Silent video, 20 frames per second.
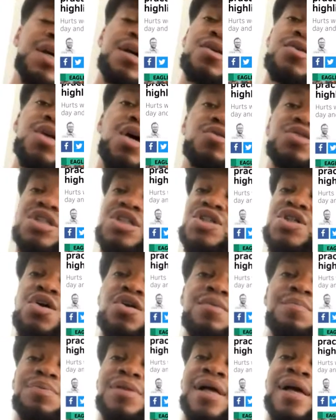just
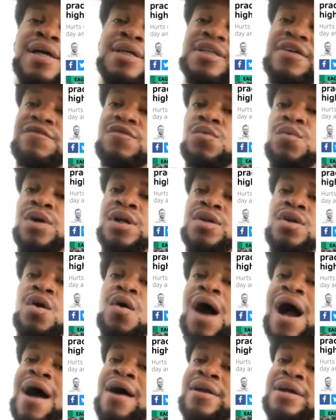certain players, if you want to know
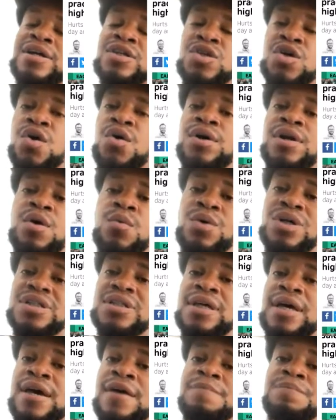how they doing and what's
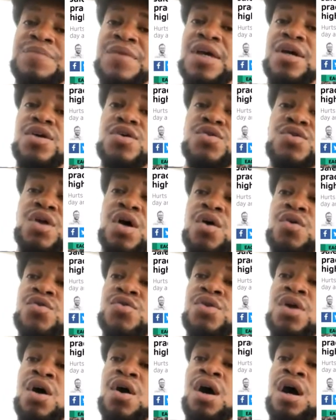their
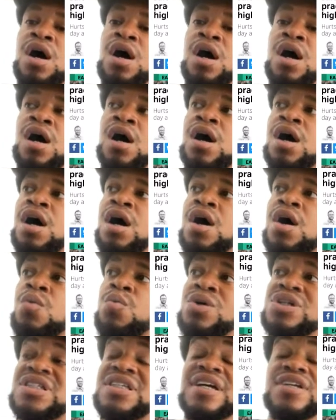
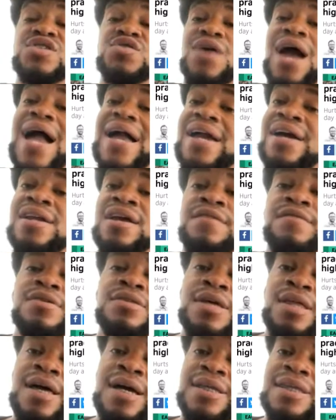what's their tracking and
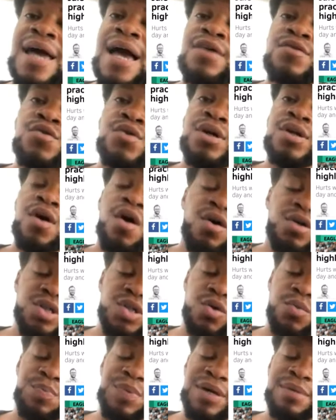everything like that, you can
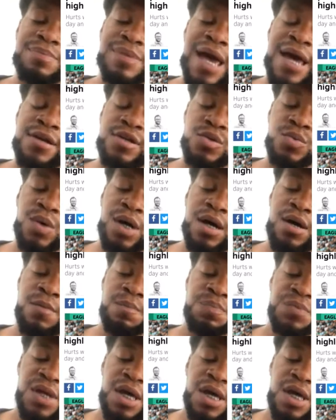also peep that as well.